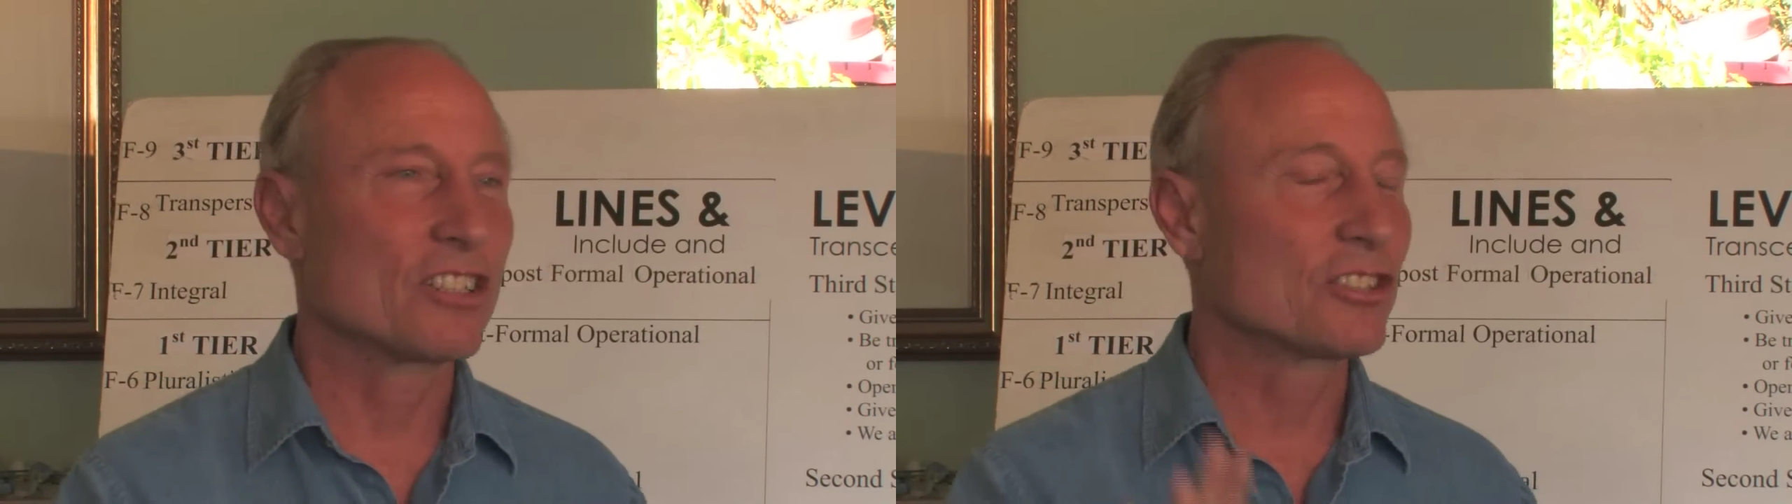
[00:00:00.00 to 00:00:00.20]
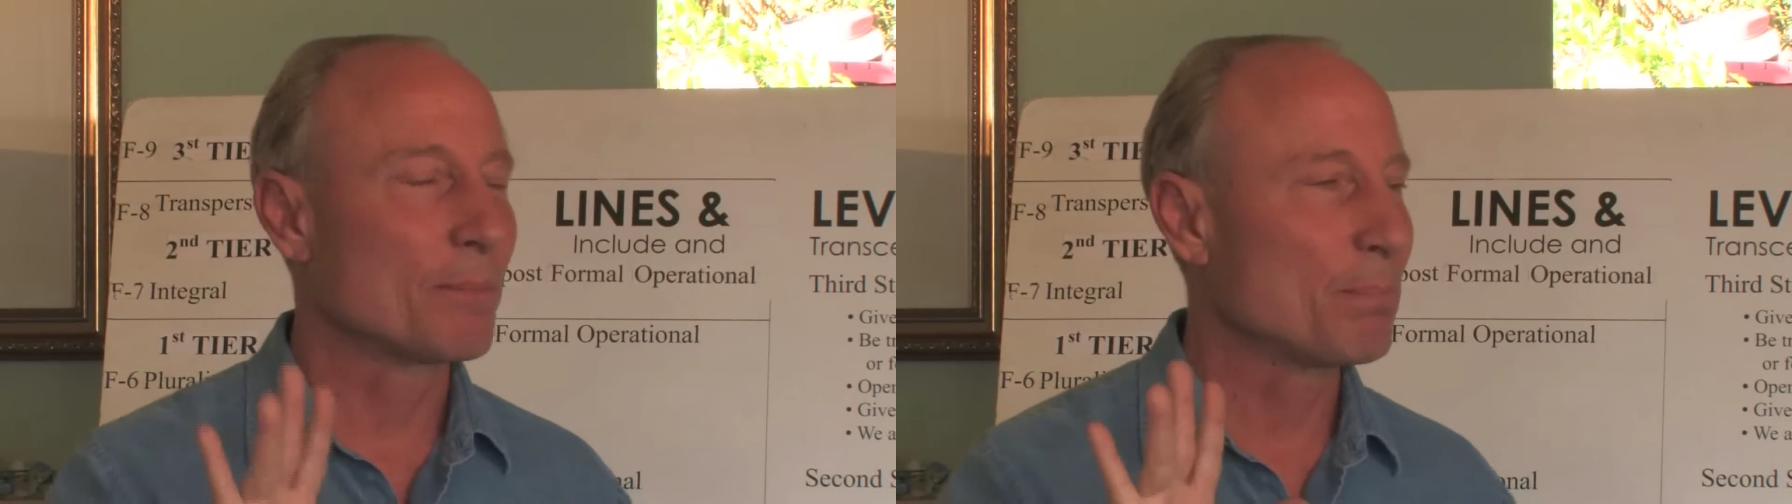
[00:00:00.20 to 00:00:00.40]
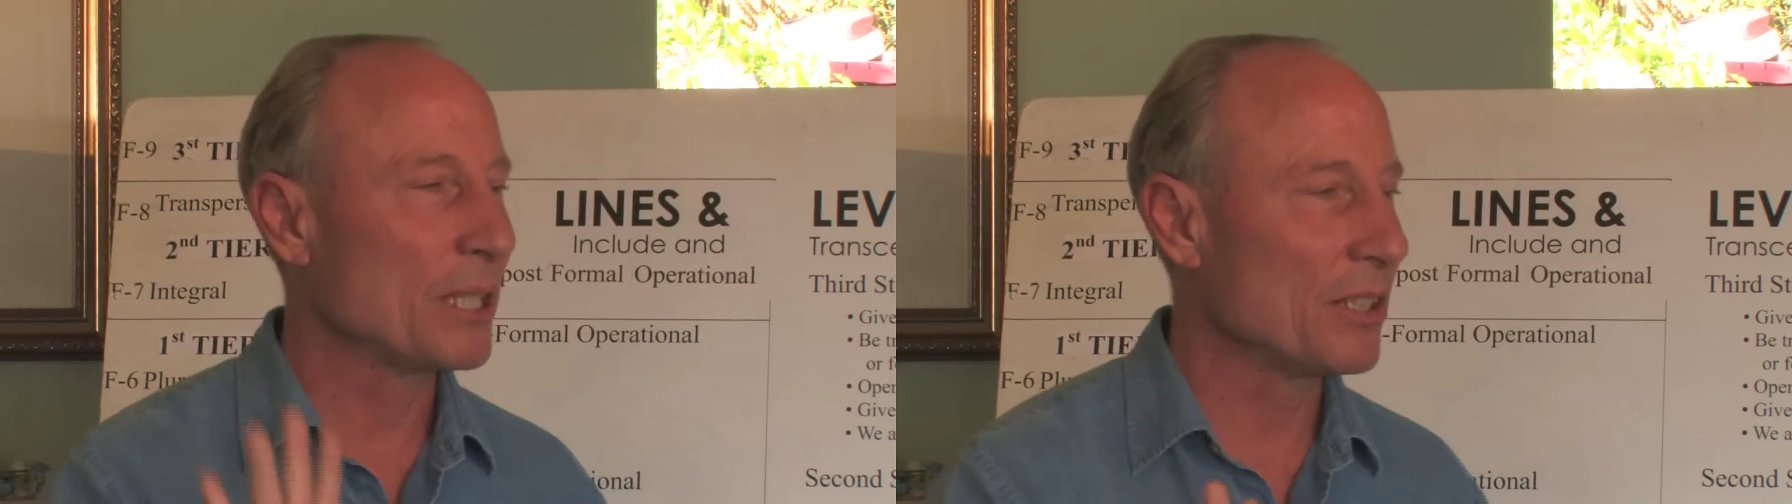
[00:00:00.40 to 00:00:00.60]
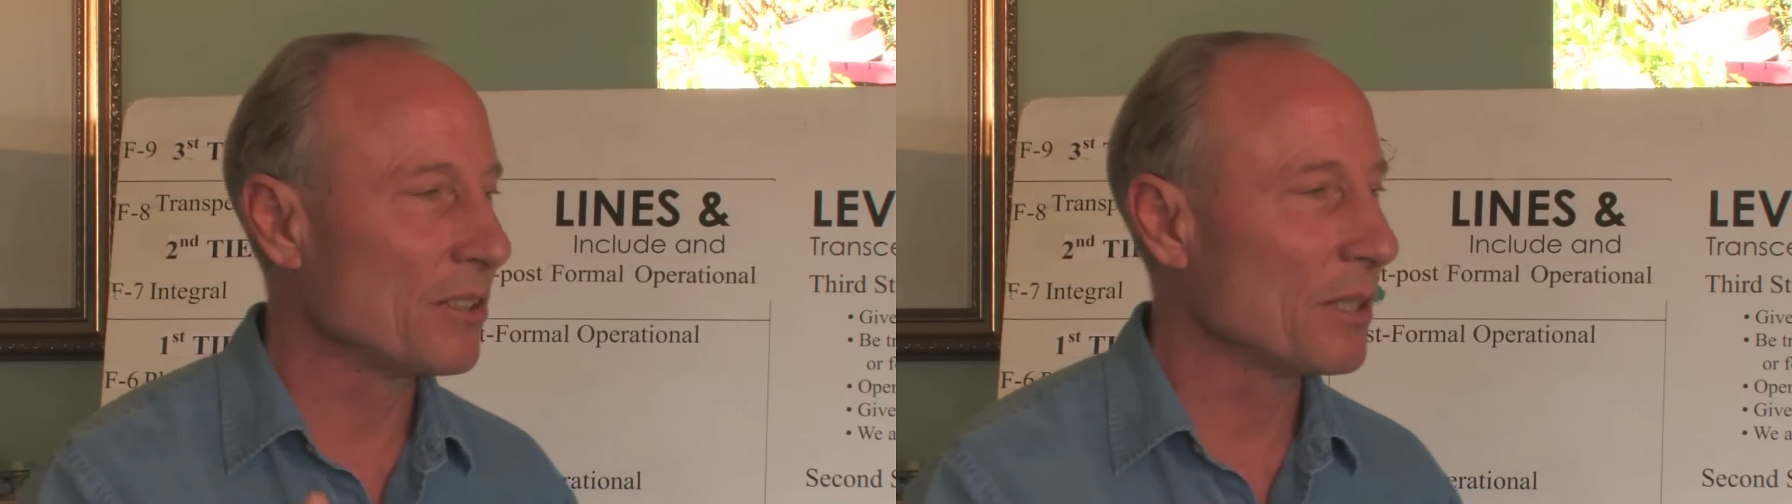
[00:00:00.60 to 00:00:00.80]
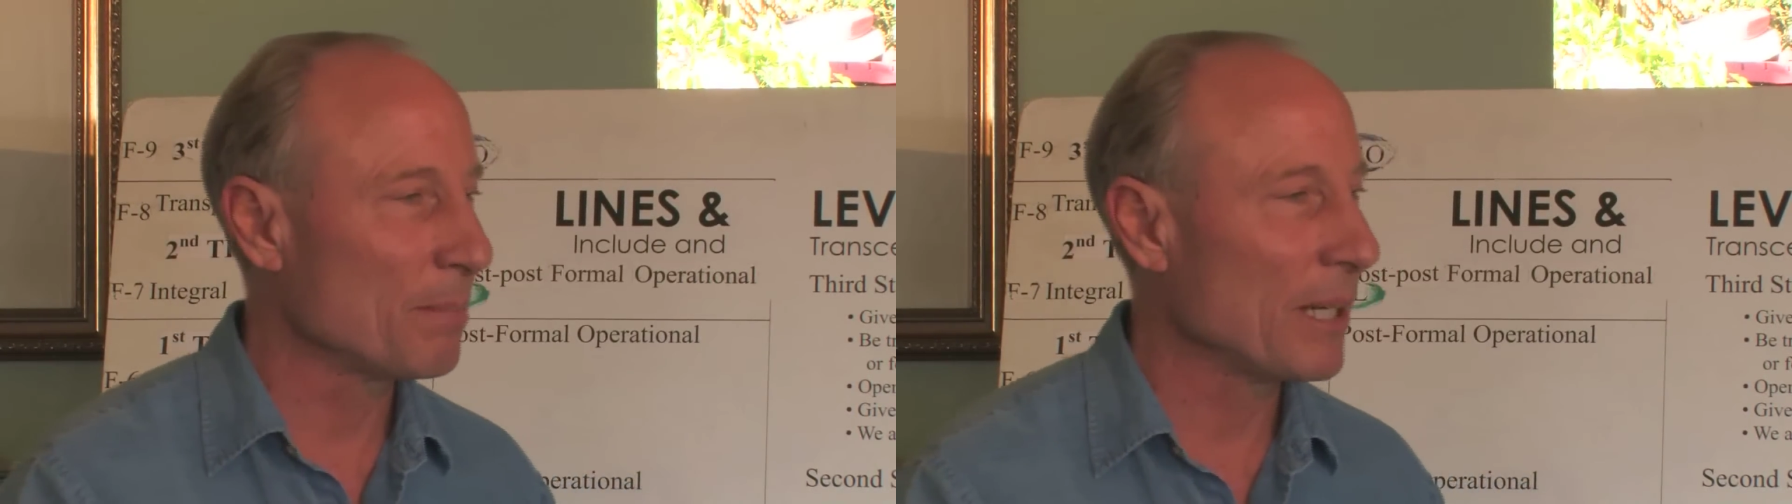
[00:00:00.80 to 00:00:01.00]

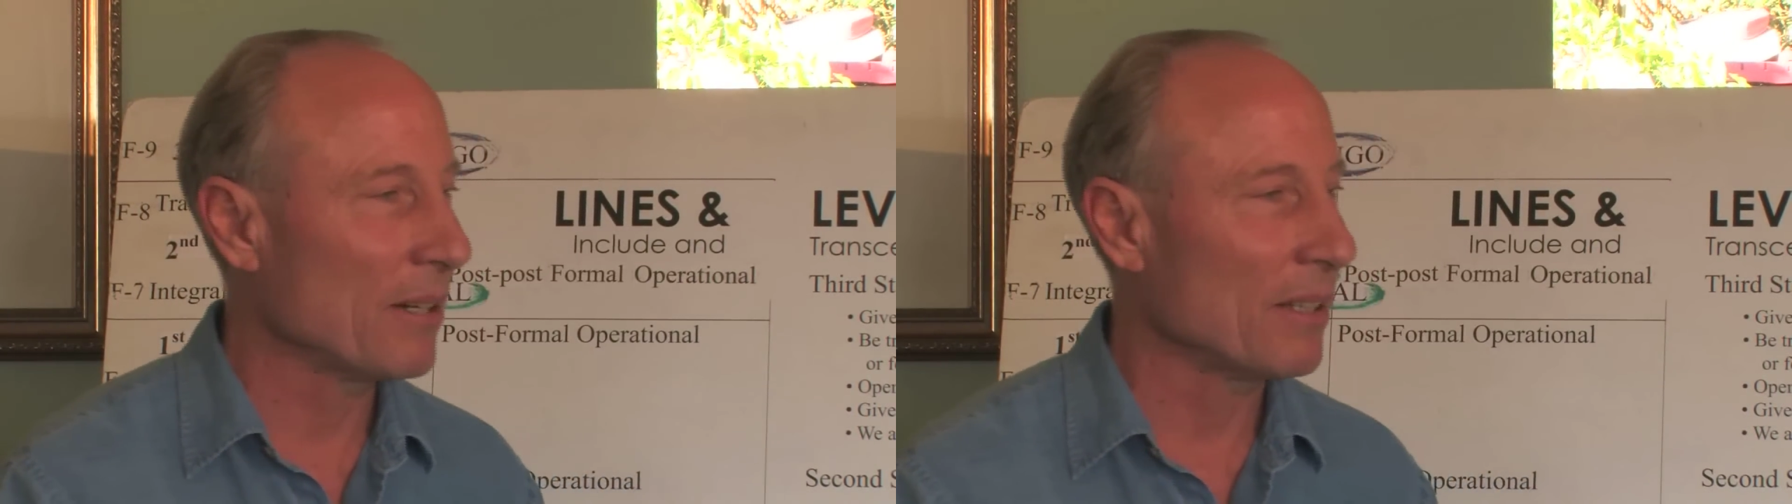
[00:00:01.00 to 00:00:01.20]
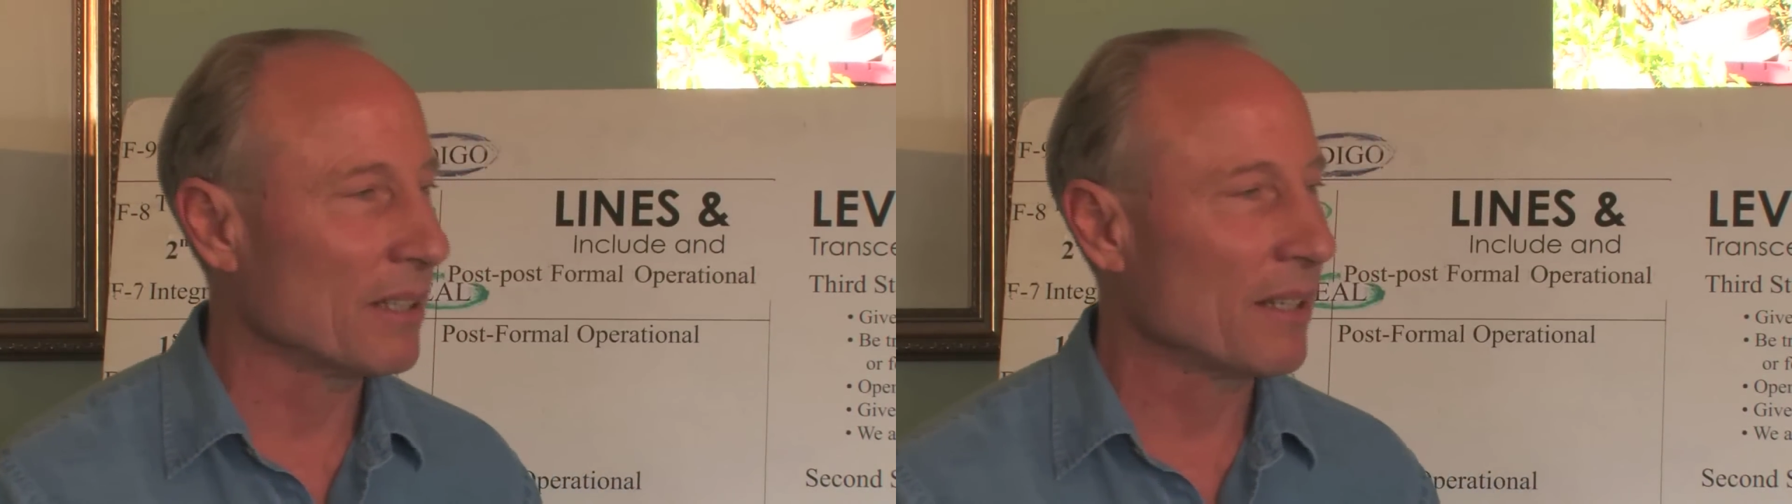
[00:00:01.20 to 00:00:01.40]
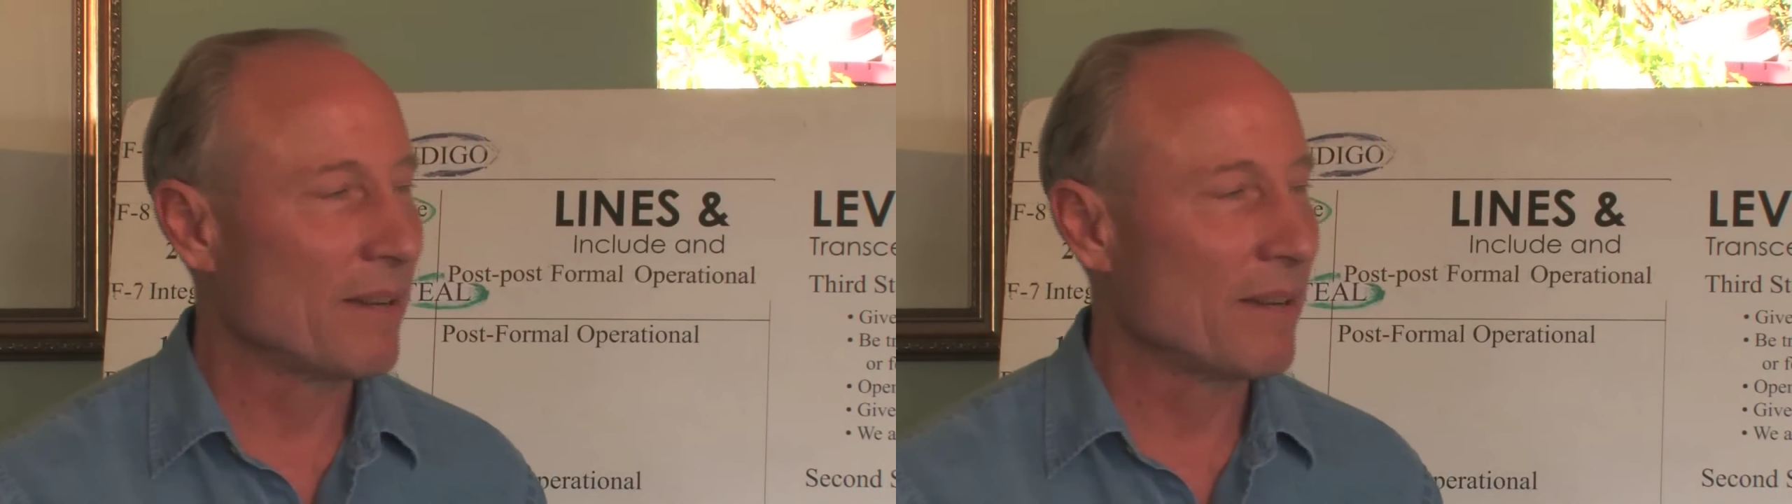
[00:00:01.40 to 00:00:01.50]
superior parent.